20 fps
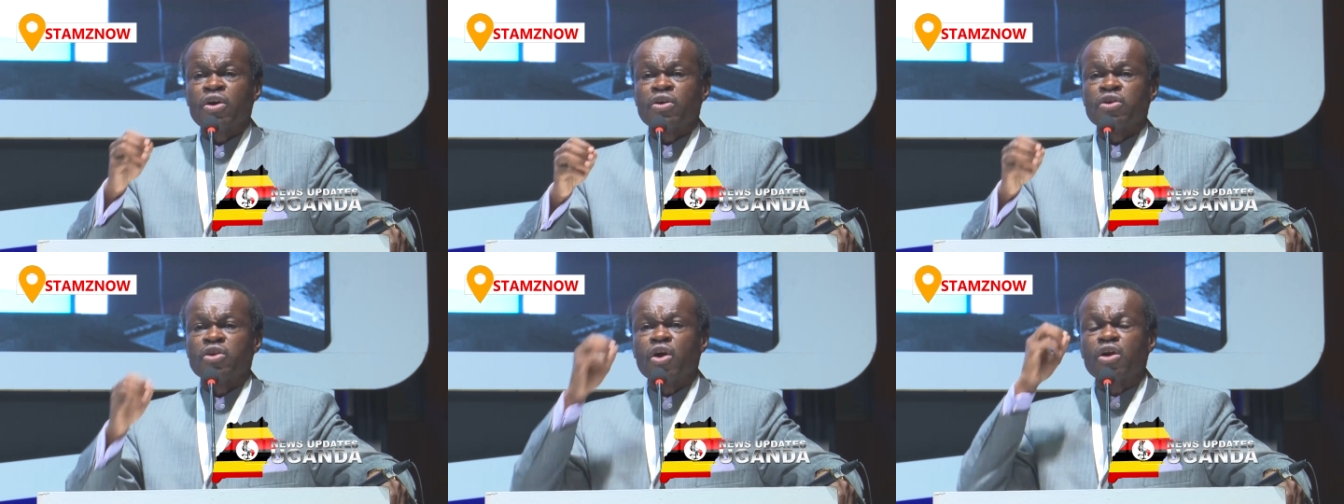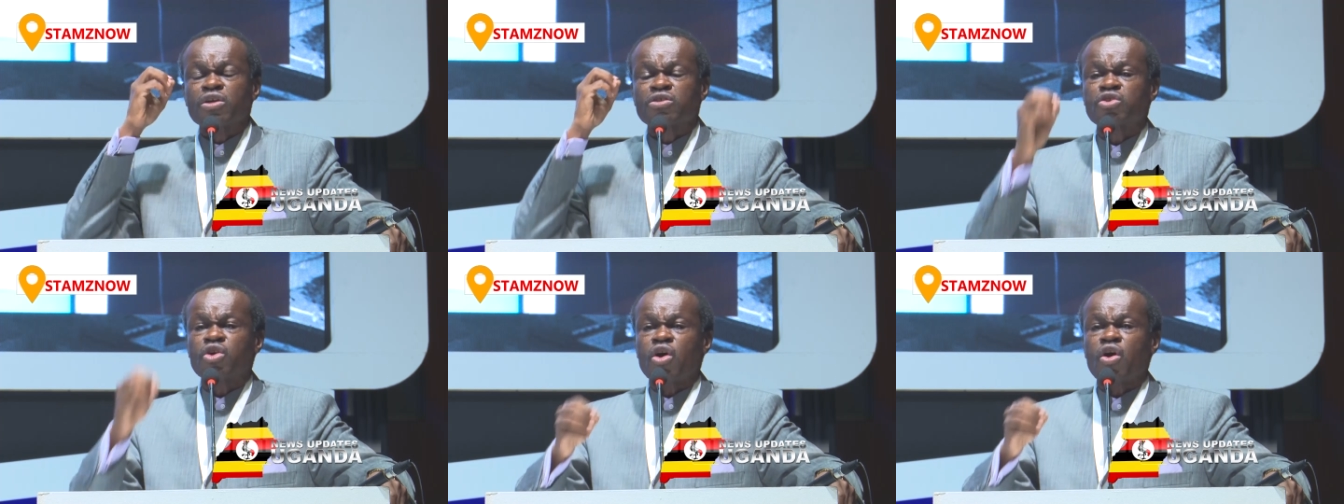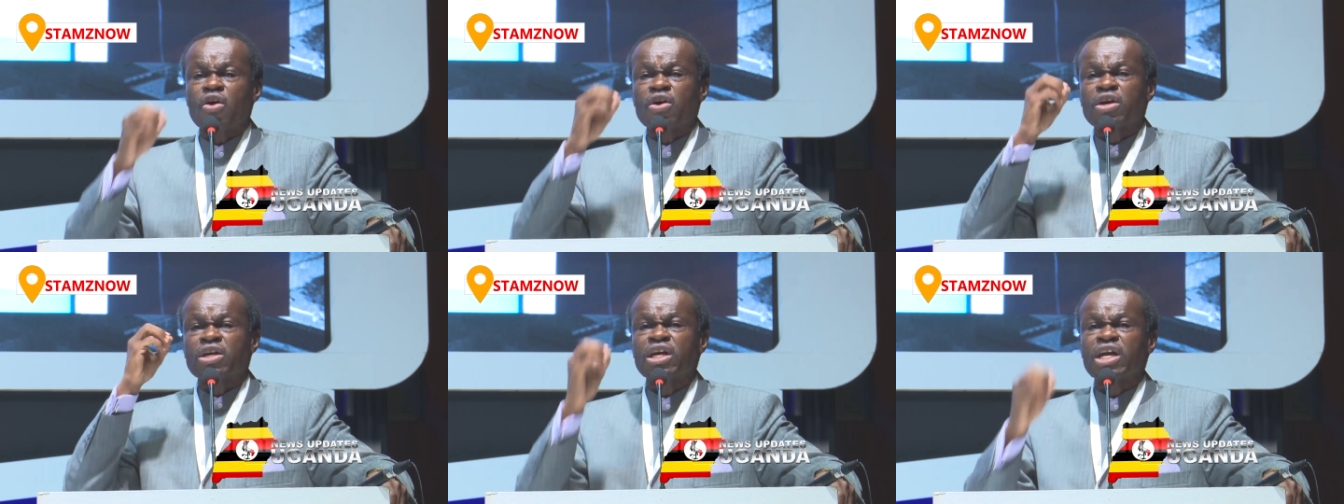not
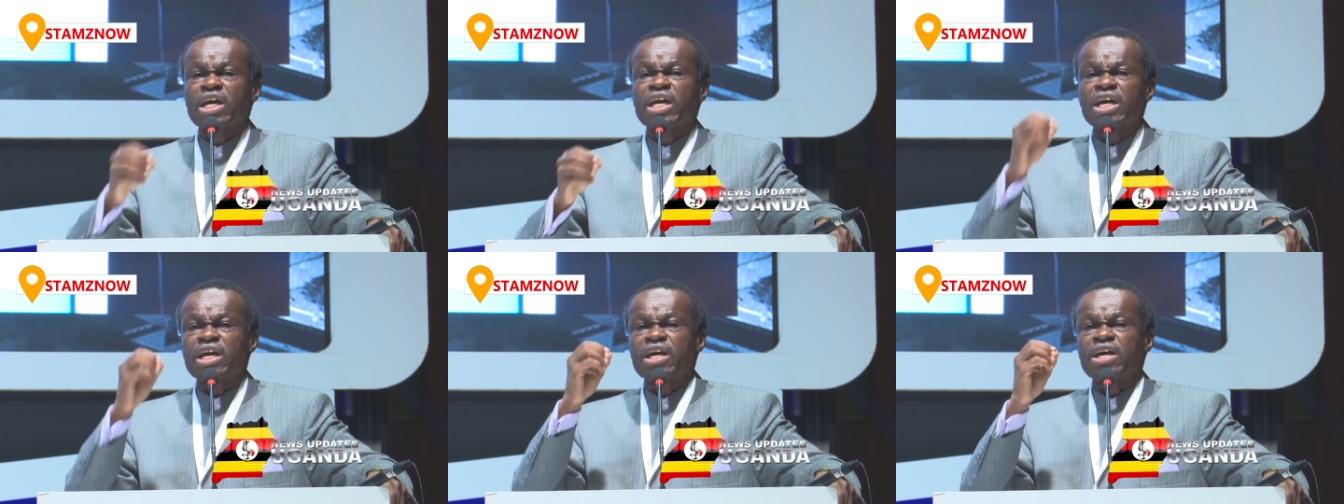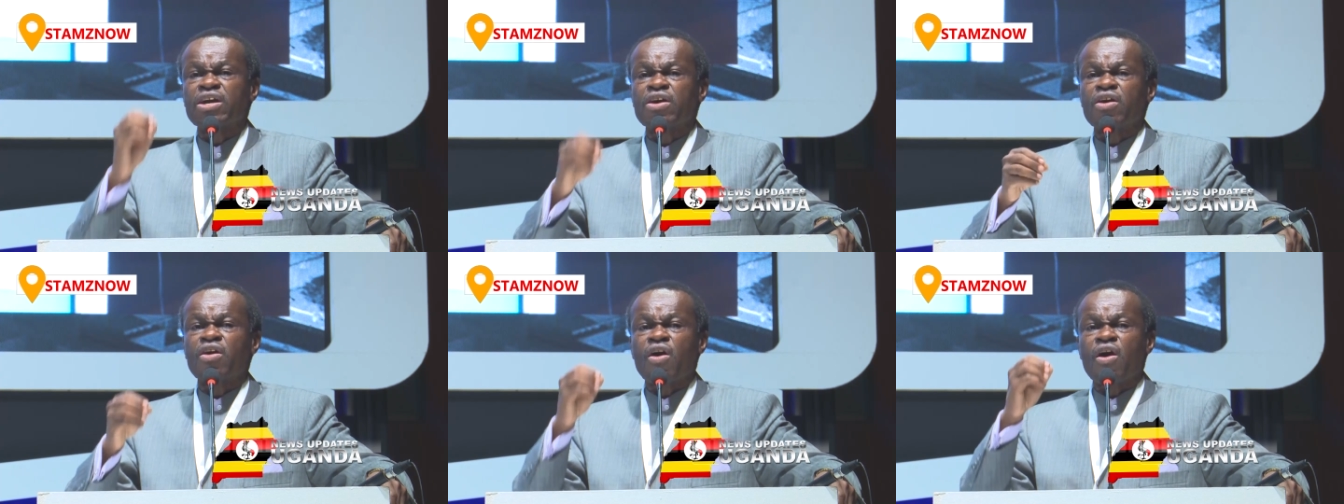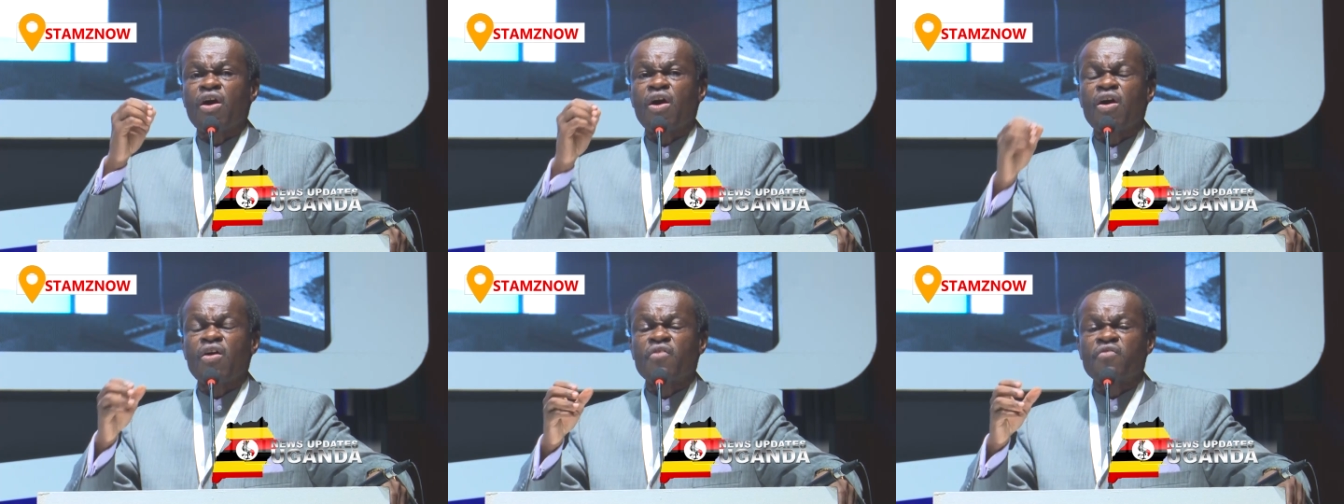only
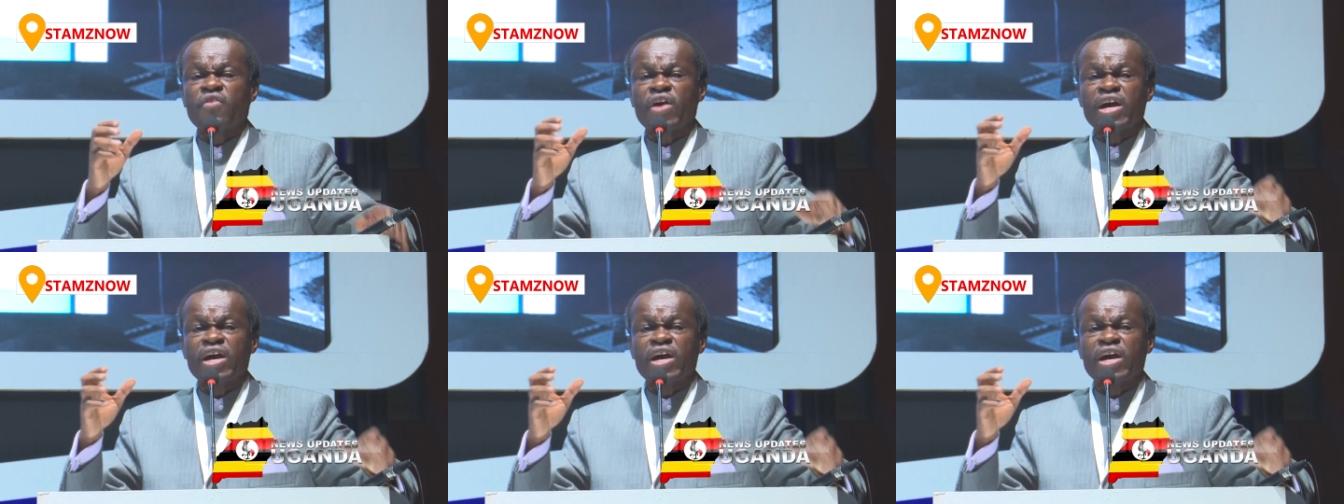of